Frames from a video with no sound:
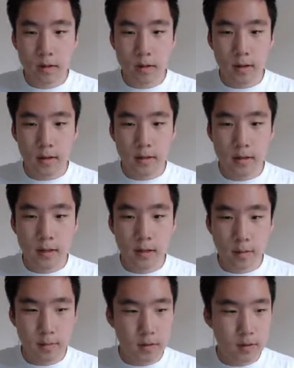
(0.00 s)
Int
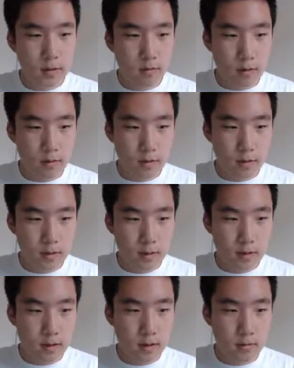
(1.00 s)
cannot be dereferenced
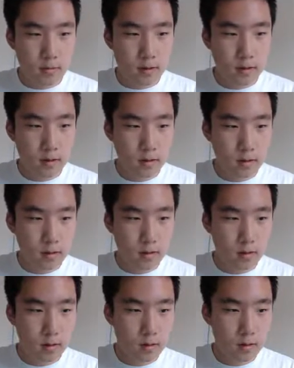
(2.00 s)
line 9. 1, 2,
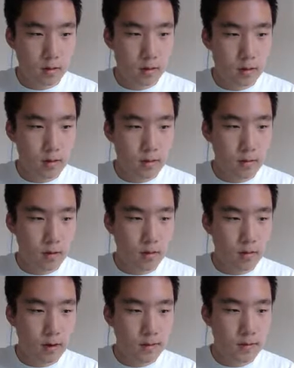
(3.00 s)
3, 4,
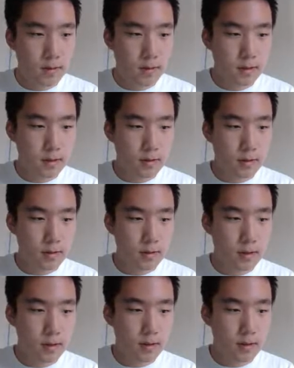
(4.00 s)
5, 6, 7,
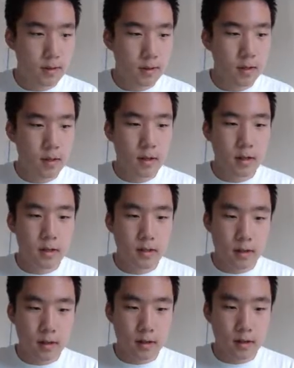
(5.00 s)
8,
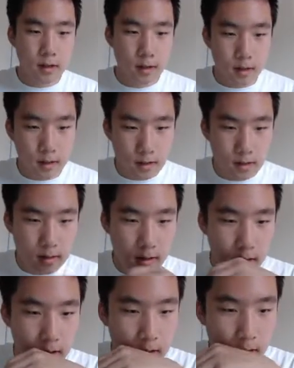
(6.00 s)
9.
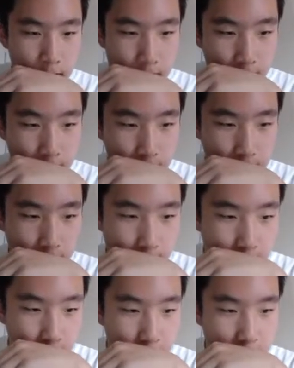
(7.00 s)

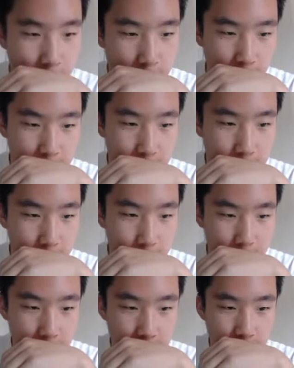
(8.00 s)
If
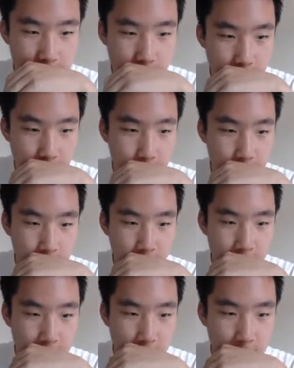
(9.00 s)
string.substring string.length
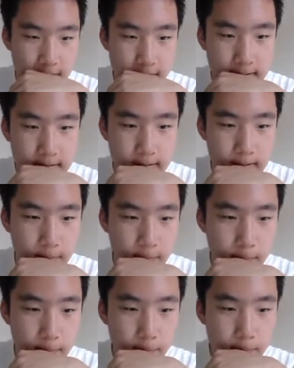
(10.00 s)
minus 1
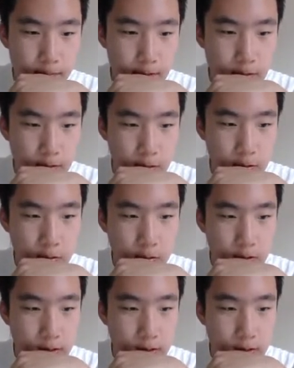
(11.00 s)
to